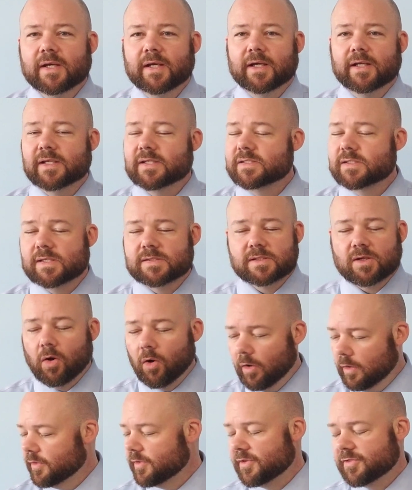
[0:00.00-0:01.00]
and he says,
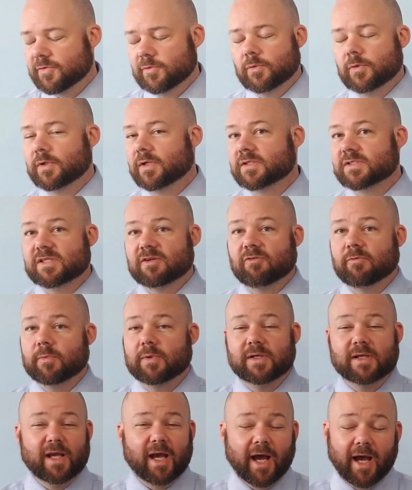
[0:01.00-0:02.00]
all authority is given to me.